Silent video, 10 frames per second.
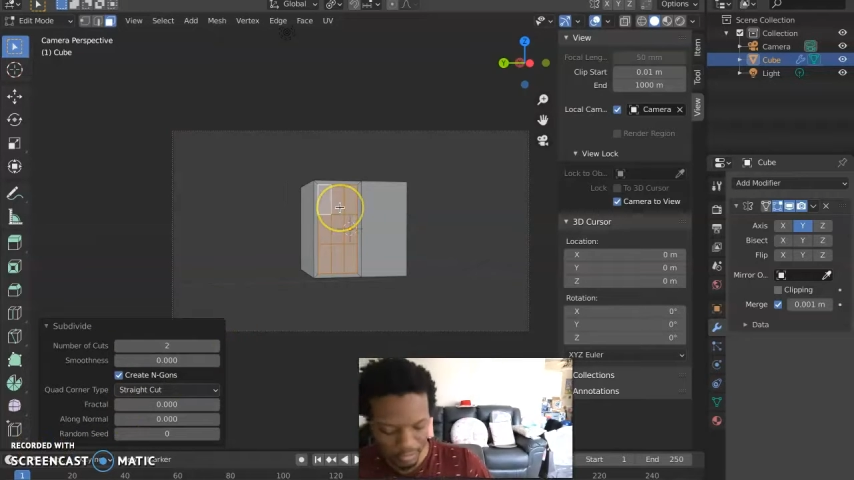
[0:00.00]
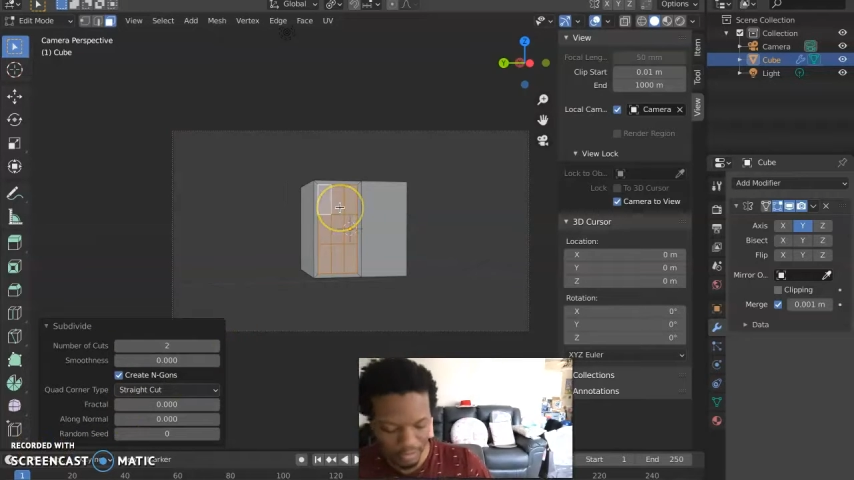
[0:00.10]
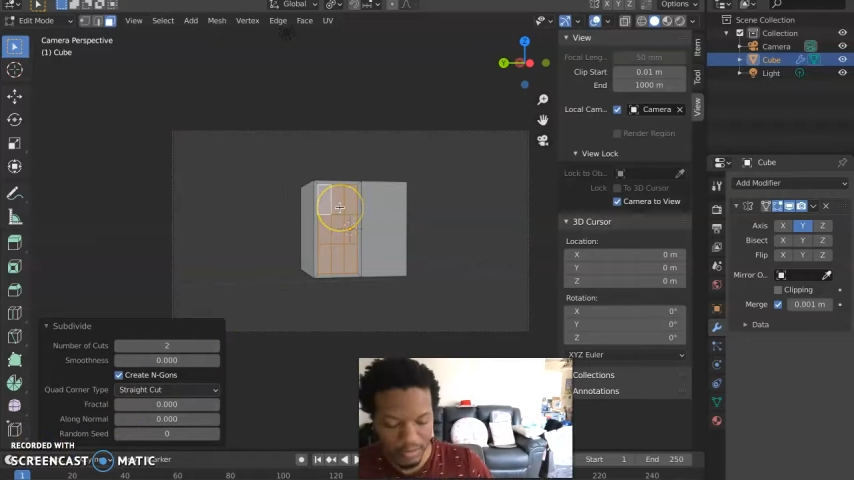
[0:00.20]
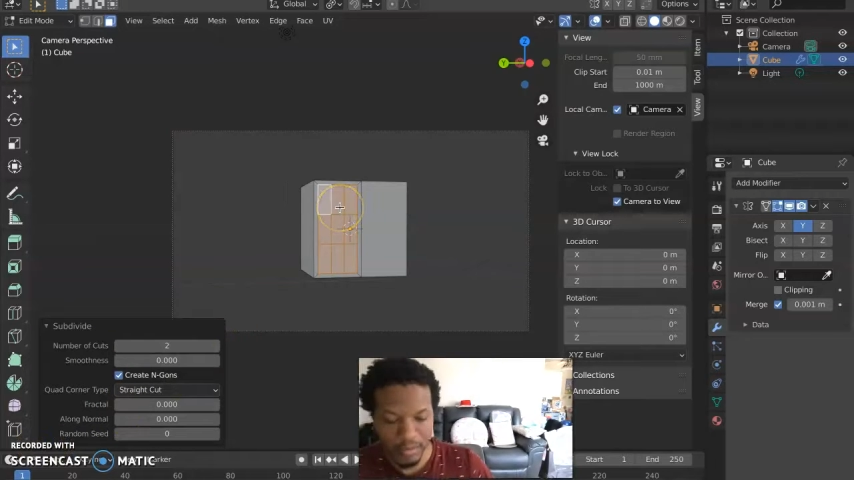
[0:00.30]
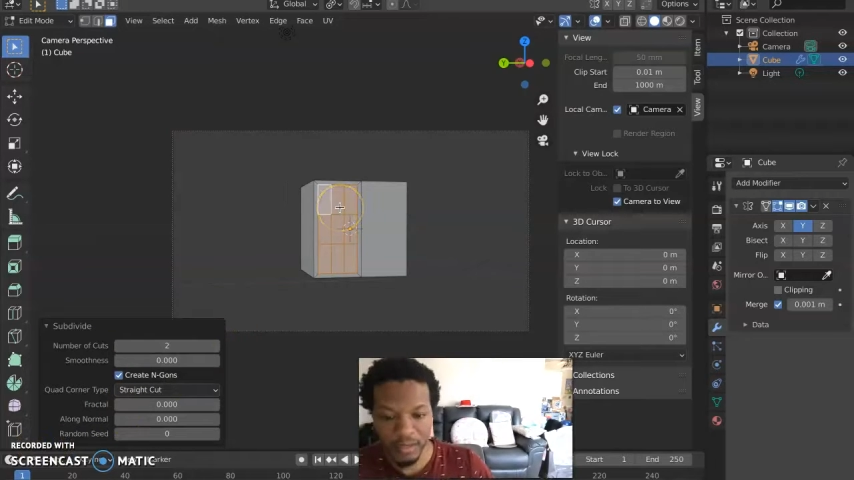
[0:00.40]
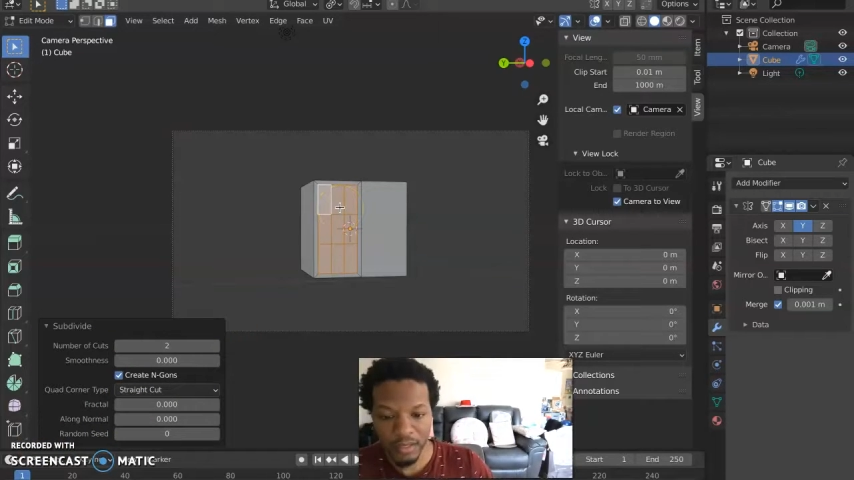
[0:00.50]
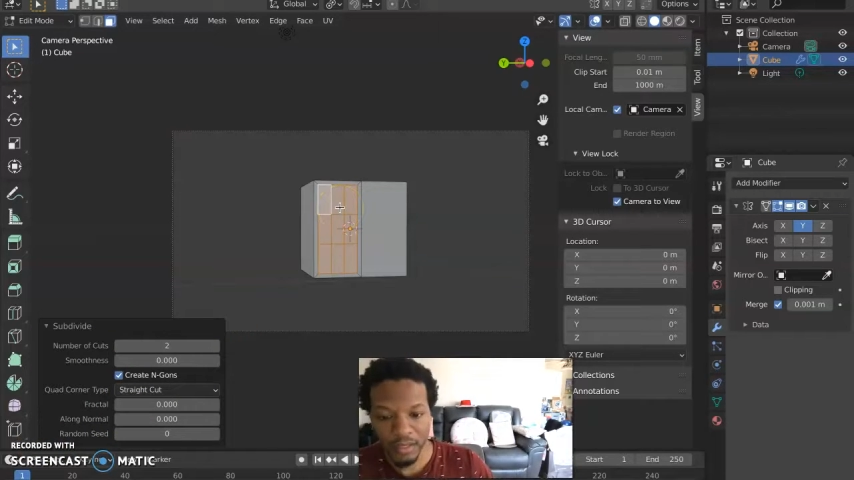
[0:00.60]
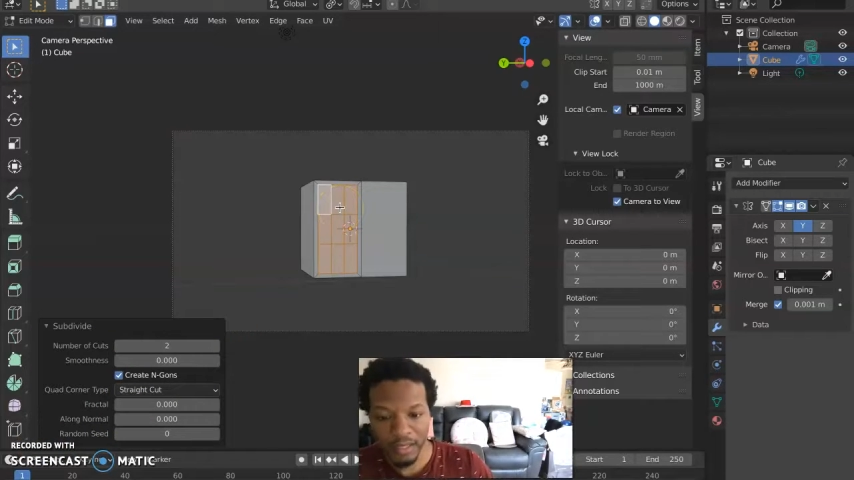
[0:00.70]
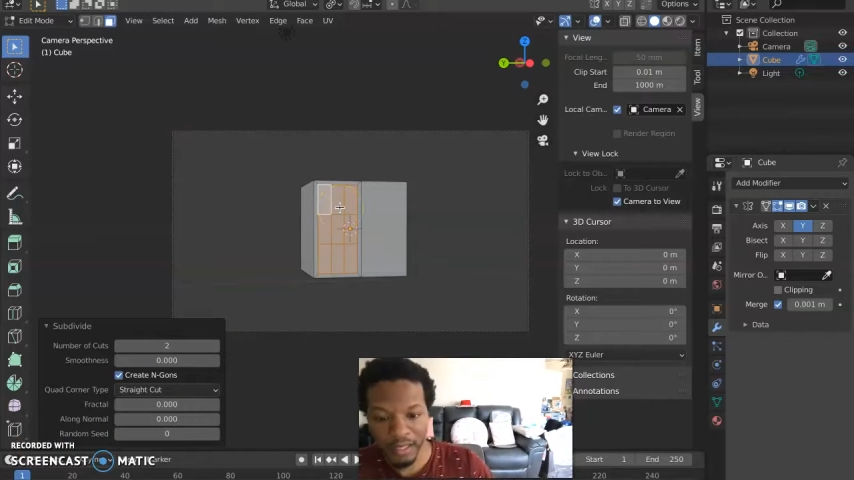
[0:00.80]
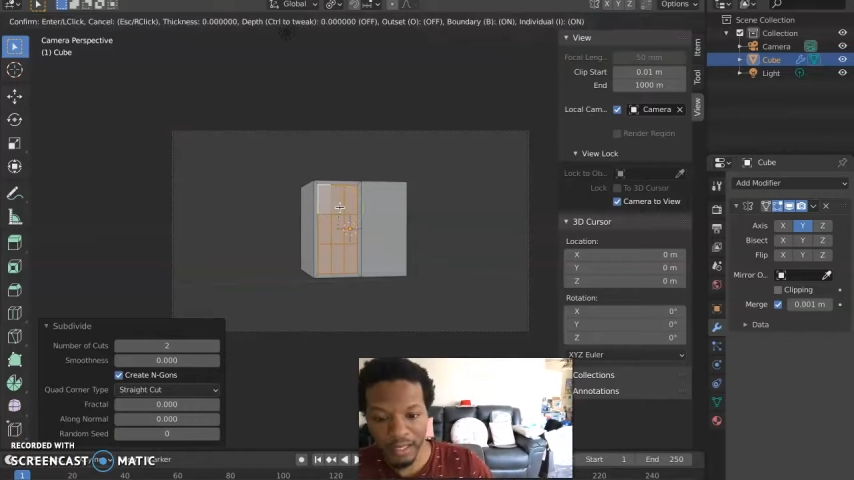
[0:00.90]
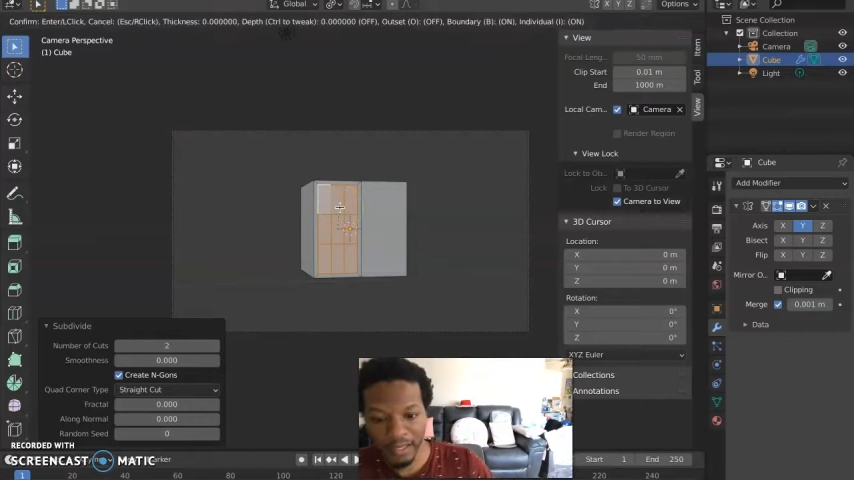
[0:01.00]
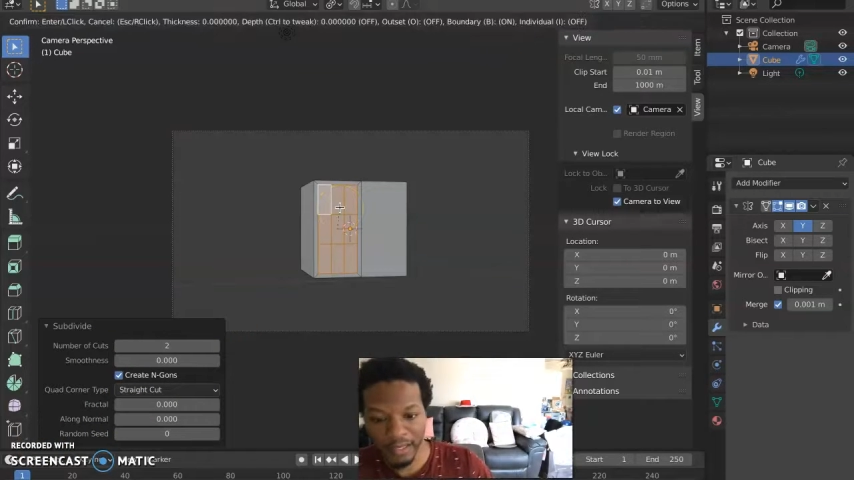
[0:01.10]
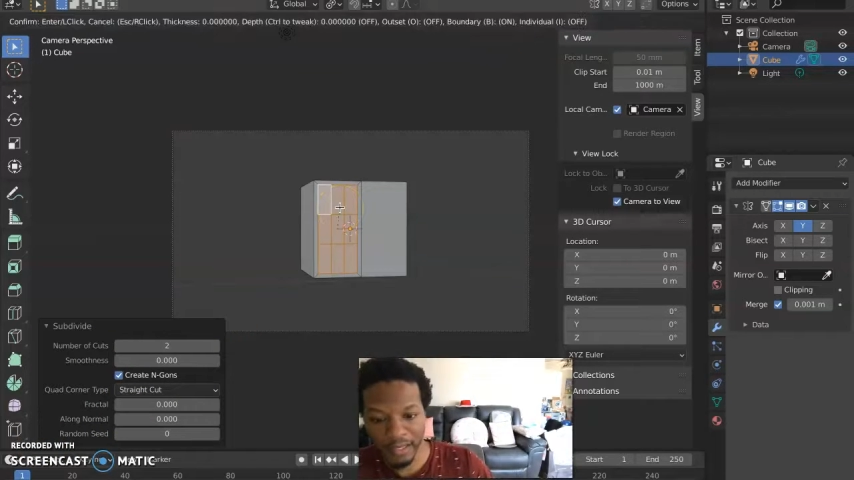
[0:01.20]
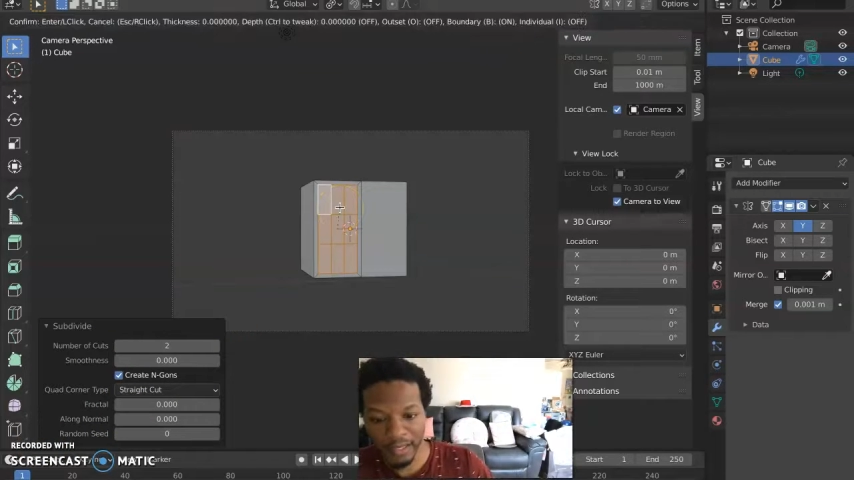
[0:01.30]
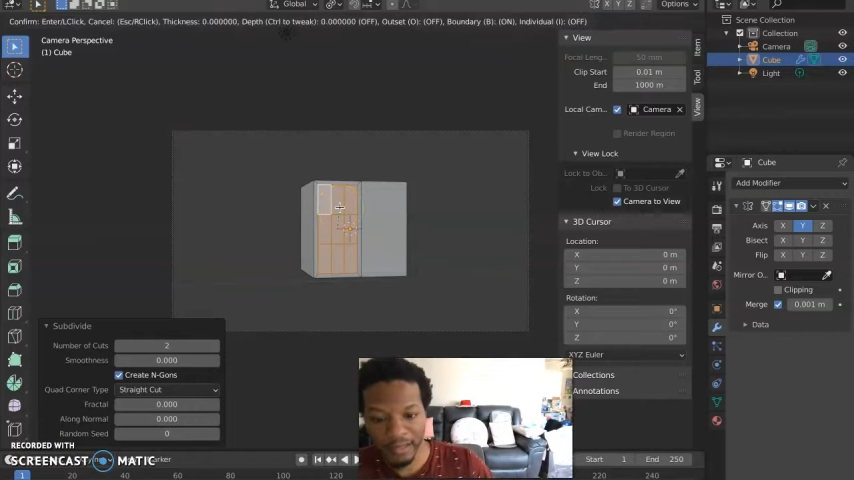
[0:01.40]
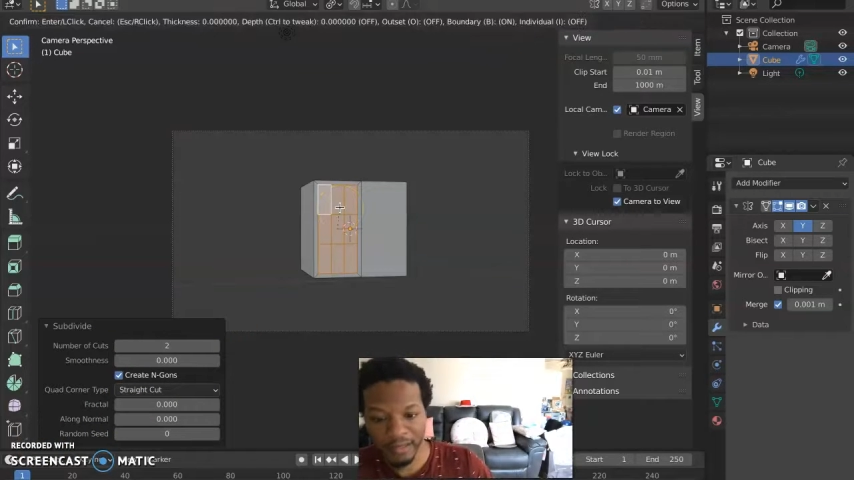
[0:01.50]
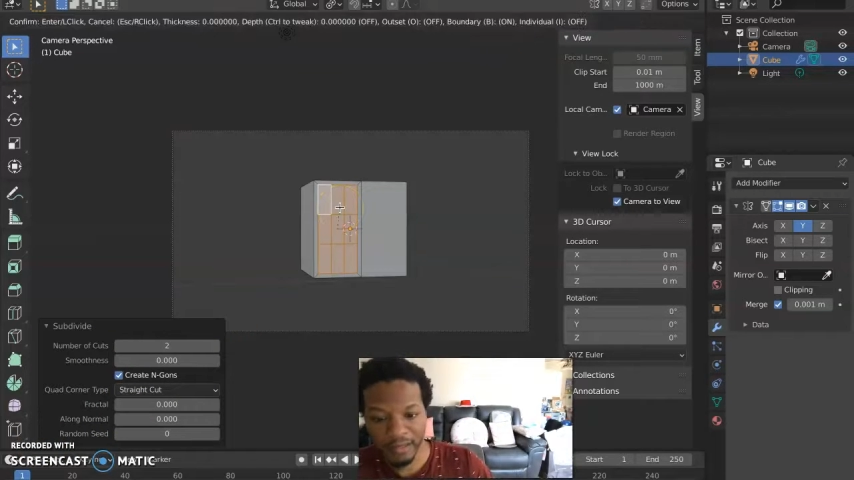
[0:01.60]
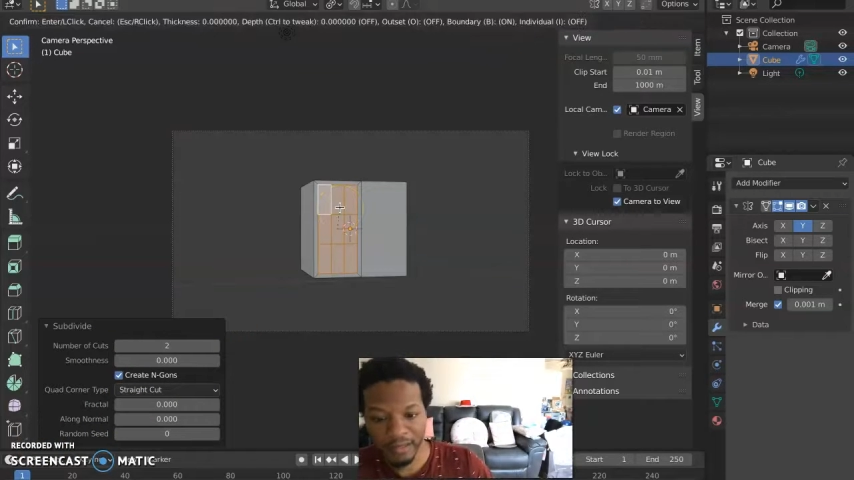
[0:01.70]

is I I